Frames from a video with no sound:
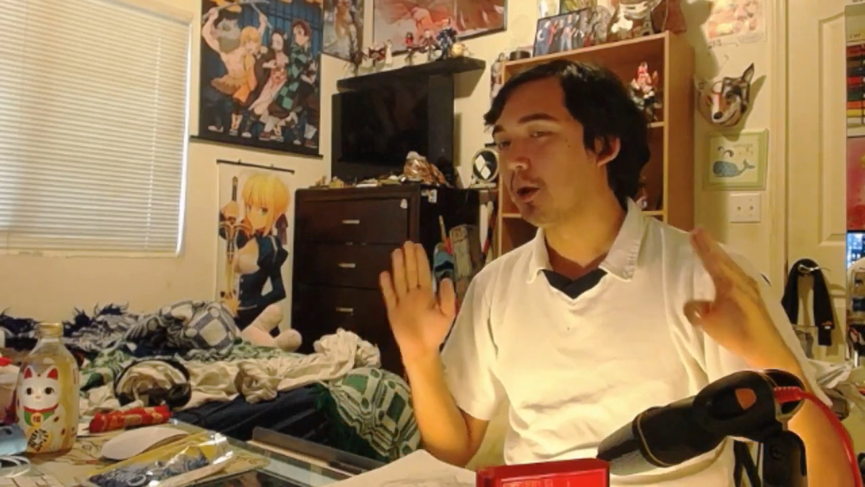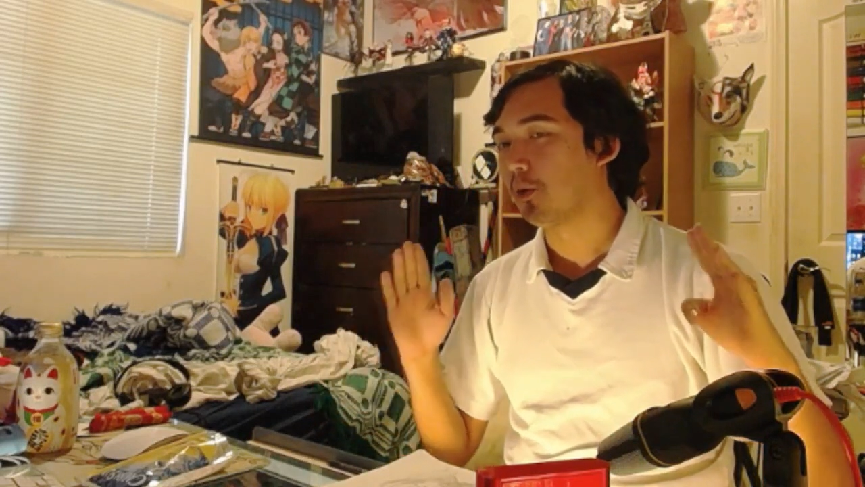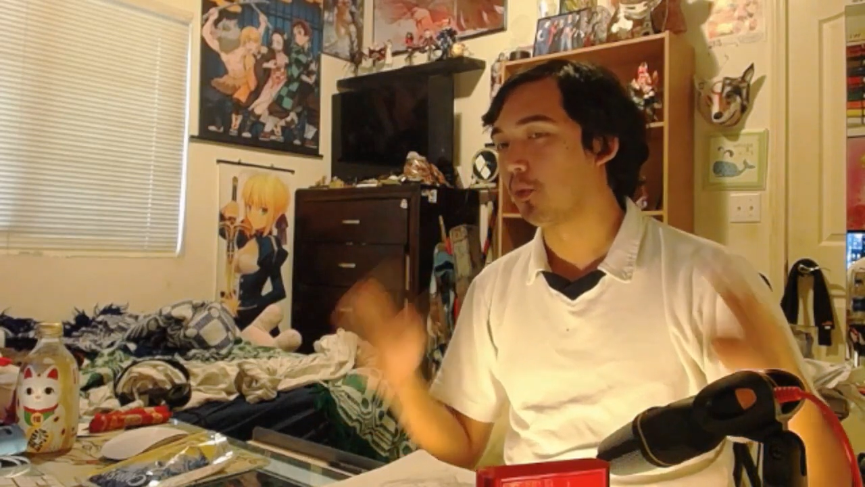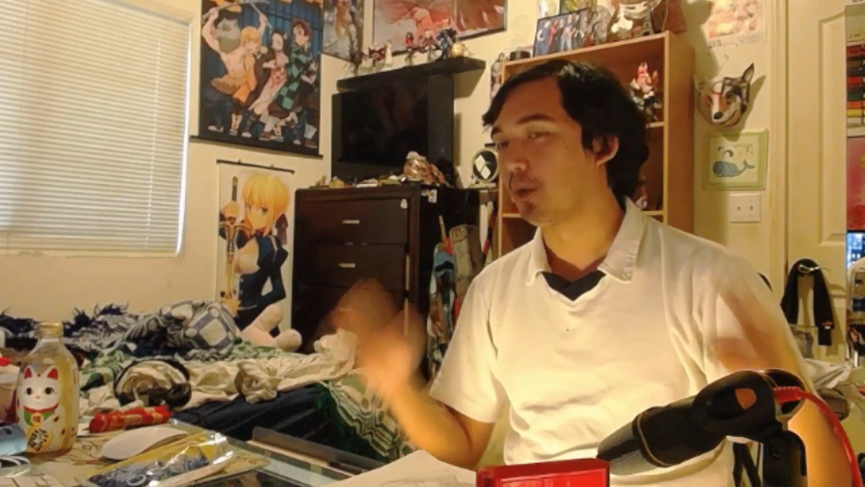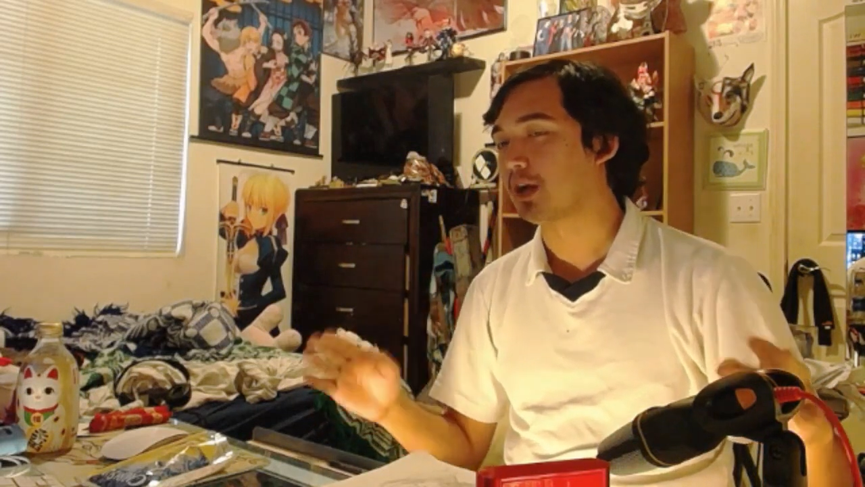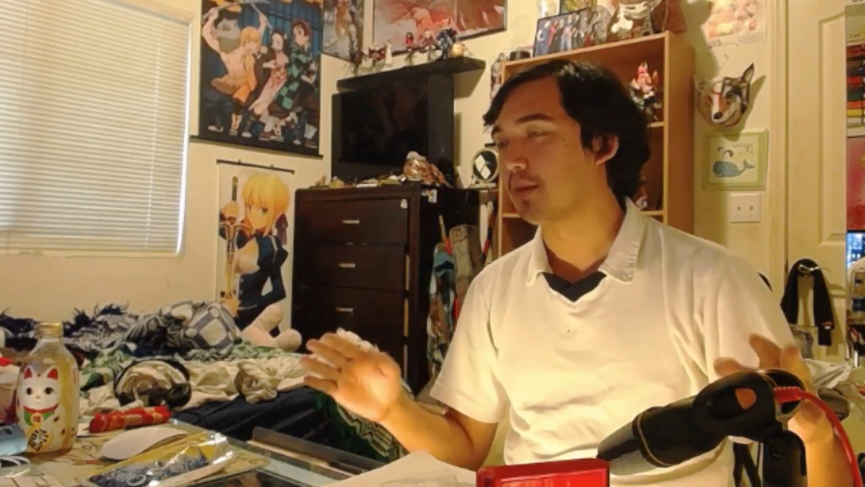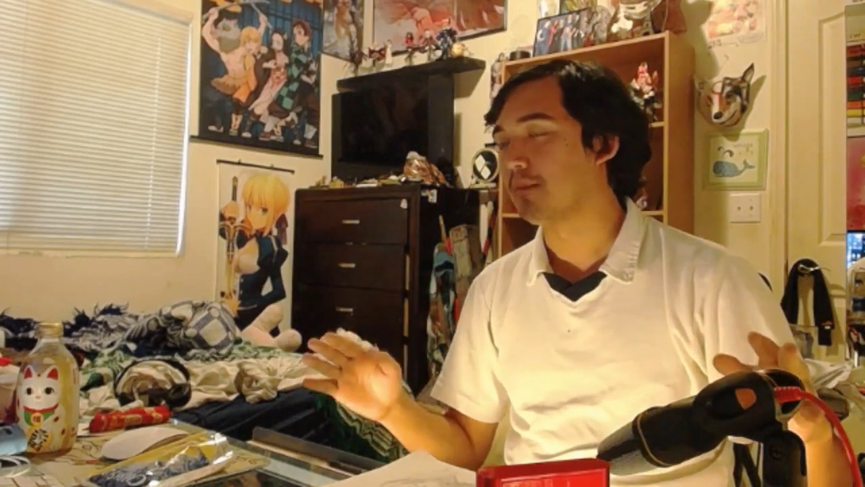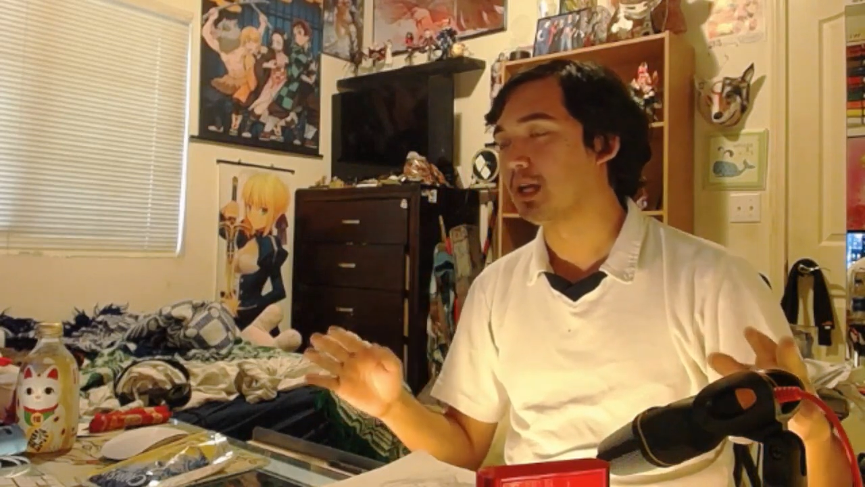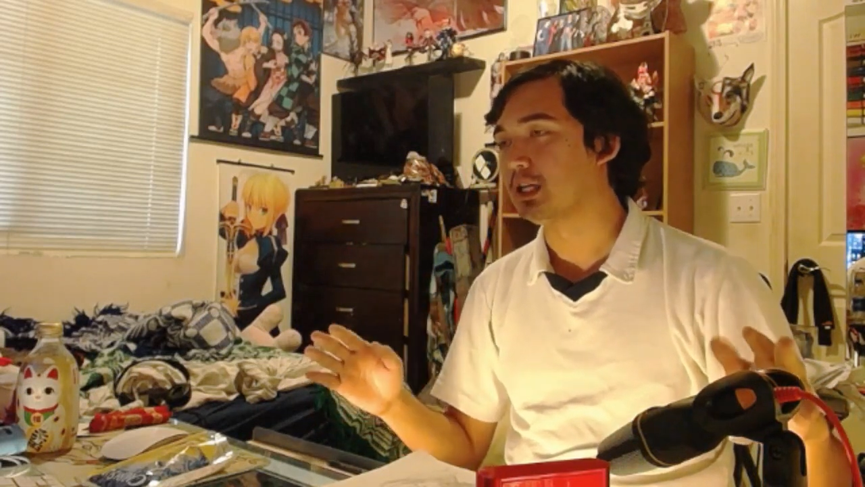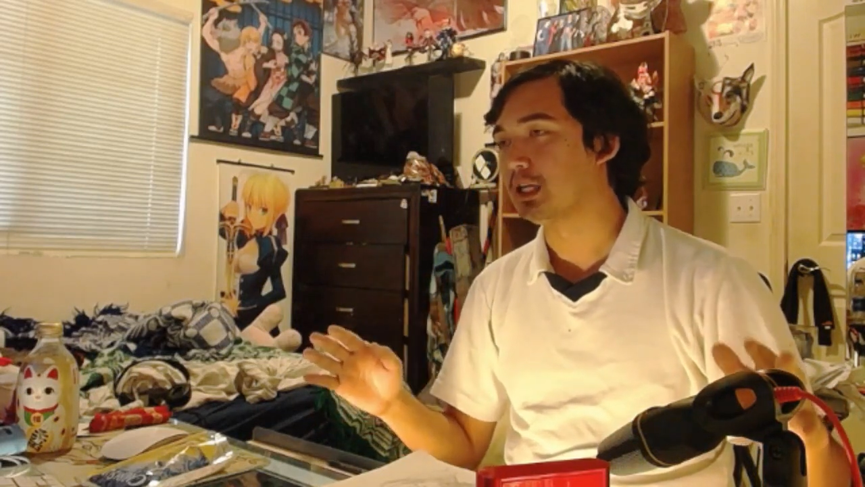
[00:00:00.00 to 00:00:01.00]

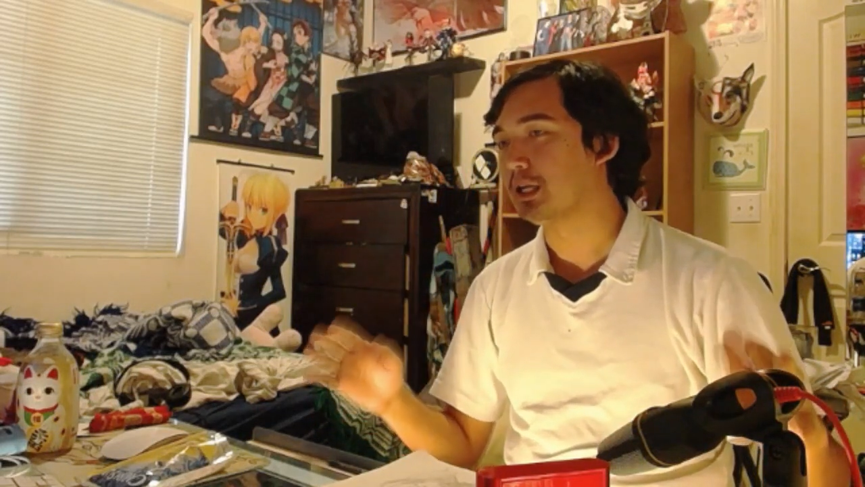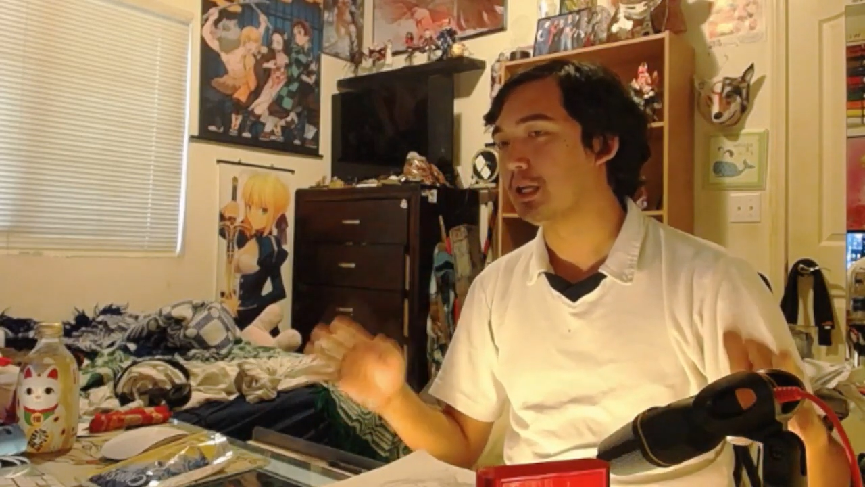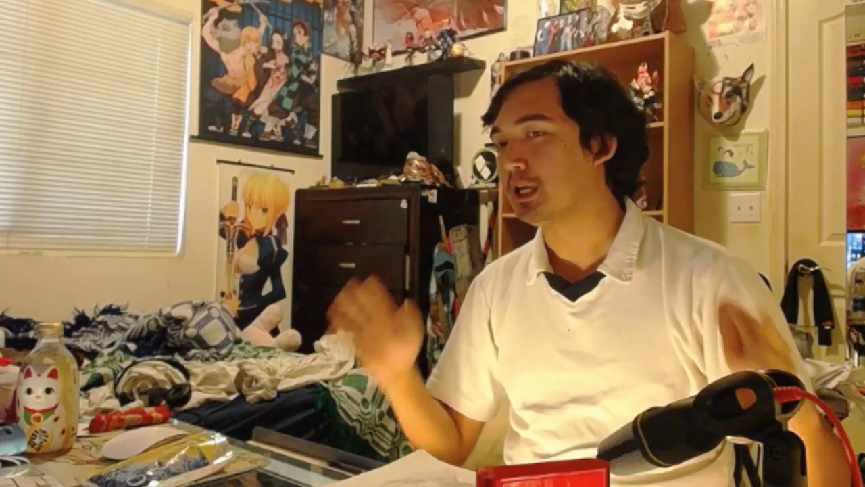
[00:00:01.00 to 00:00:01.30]
recommend it.